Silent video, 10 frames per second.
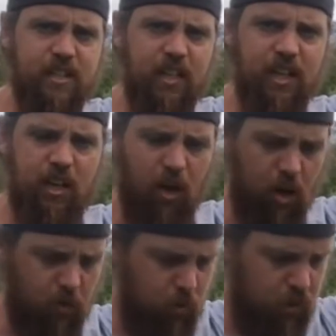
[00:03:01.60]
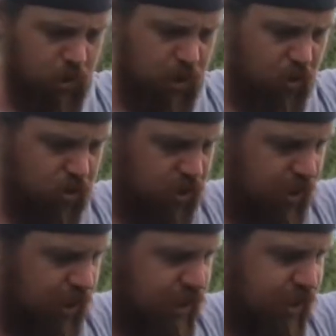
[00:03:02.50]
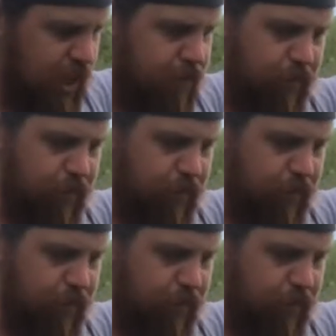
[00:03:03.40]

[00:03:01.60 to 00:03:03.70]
then I will get on to the next step.